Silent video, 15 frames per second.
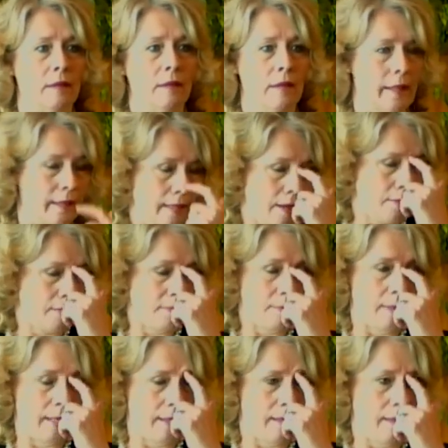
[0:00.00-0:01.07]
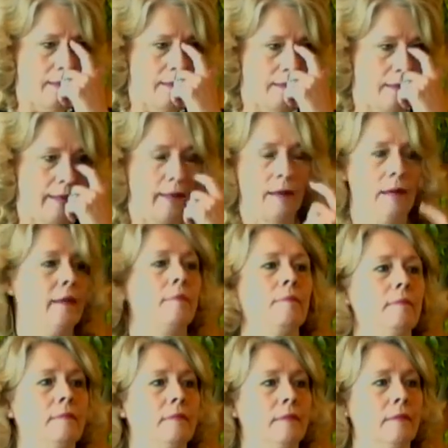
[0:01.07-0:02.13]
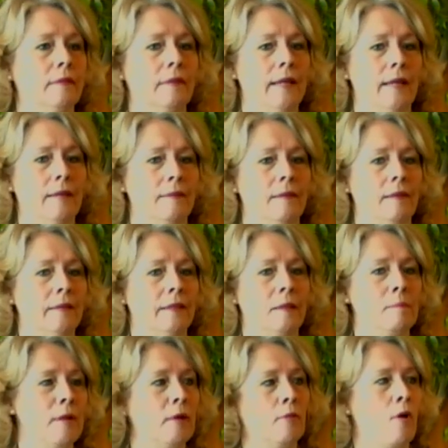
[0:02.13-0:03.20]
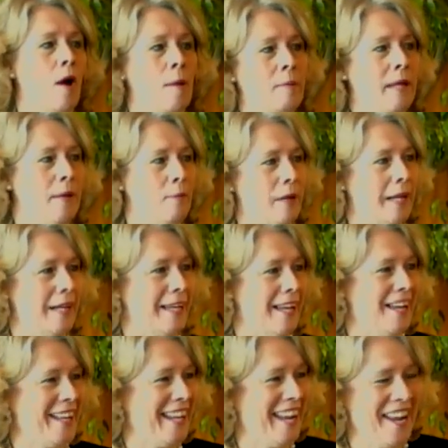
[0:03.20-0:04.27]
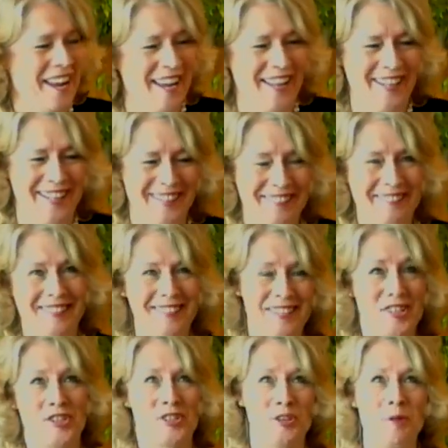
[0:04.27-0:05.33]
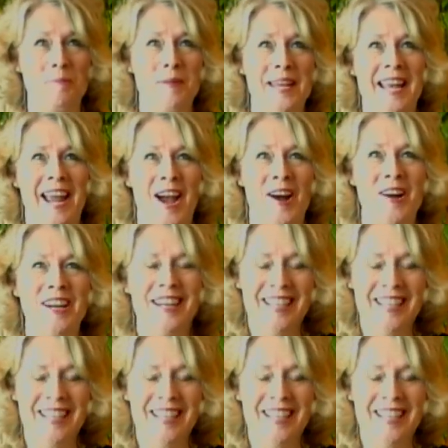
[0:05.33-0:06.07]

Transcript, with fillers: like that would be. I, I, I get a little Mitt Romney when it gets shoot me now,